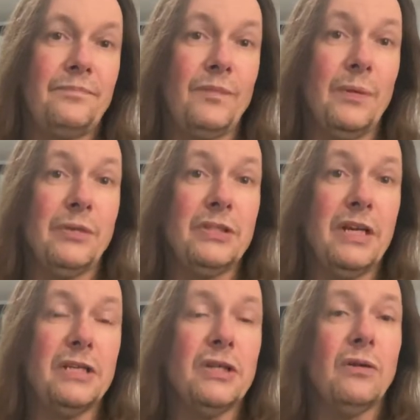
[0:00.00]

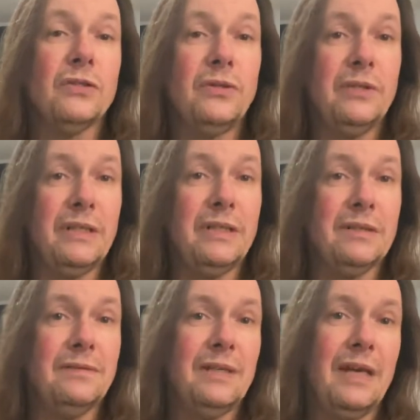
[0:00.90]
appreciate y'all tuning
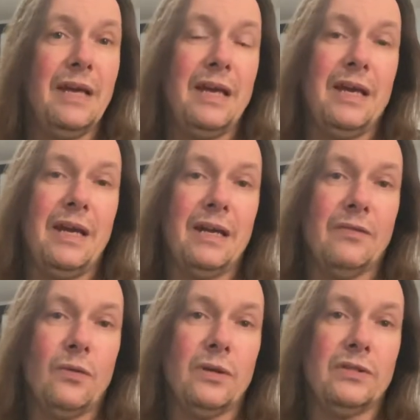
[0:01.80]
in. And of
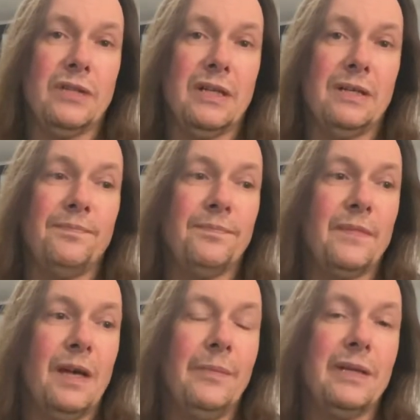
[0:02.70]
course, I'm
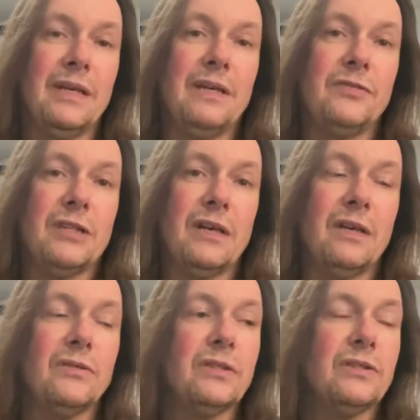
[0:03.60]
going to give shout
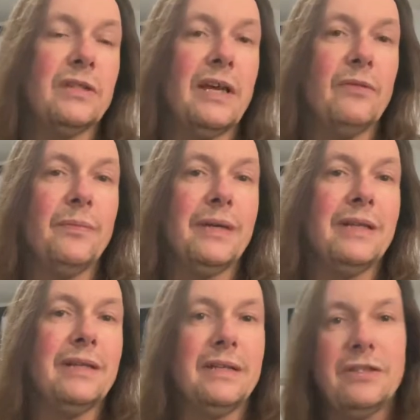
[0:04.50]
out to everybody
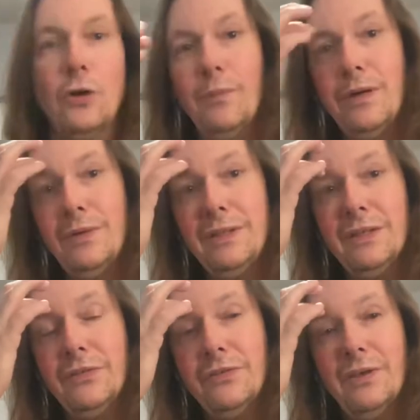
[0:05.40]
that has helped me with
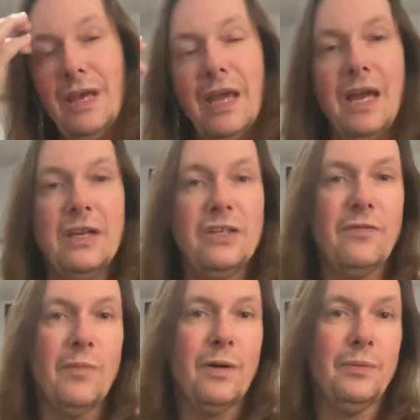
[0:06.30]
this. Jeff
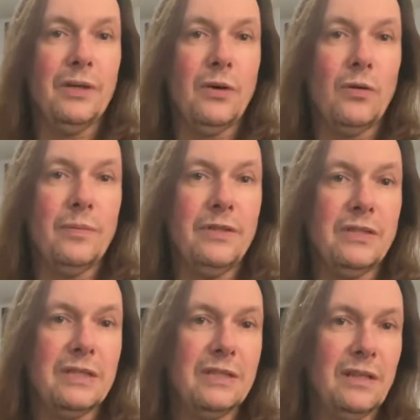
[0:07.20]
Marple at Corner
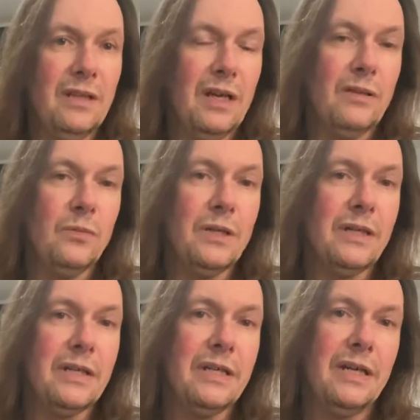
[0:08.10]
Music did a lot of the
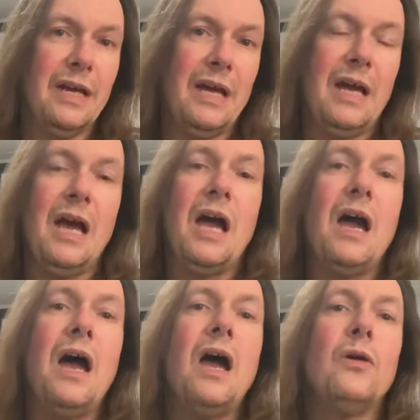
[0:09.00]
work.
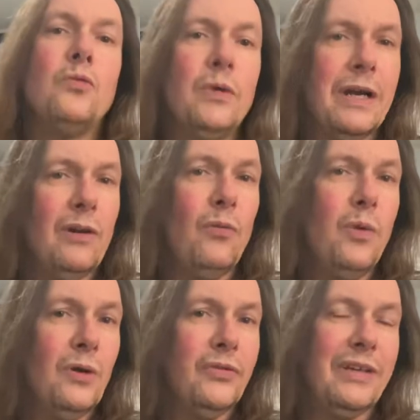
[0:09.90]
Rick
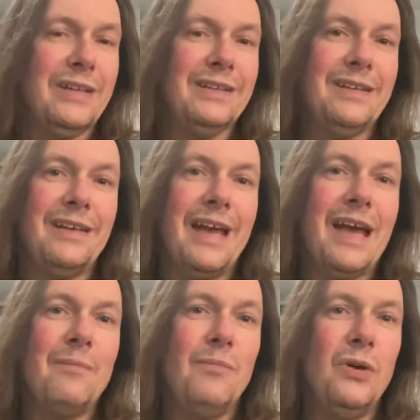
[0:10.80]
Wilson
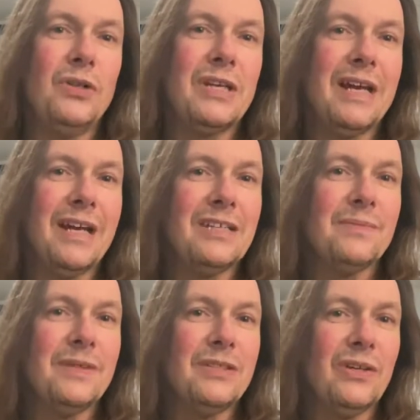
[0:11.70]
at Moonshine Custom
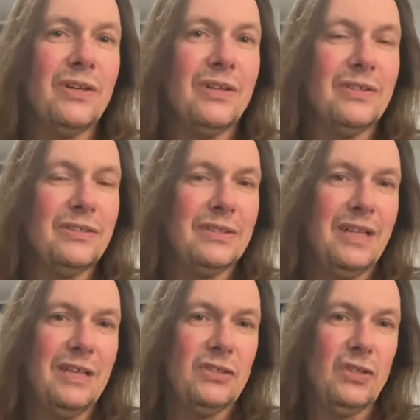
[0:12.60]
Guitars
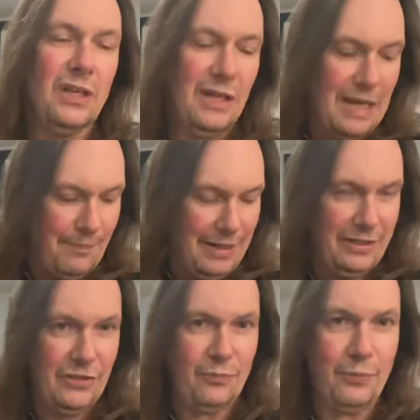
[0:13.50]
has done a lot, made
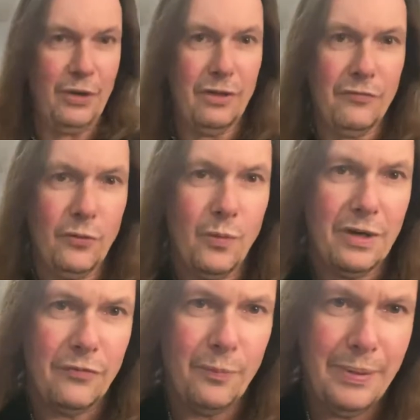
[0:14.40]
this beautiful,
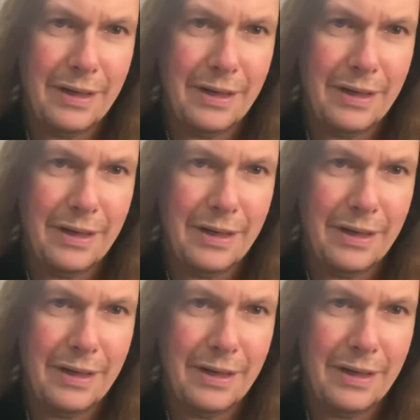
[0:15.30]
wonderful pick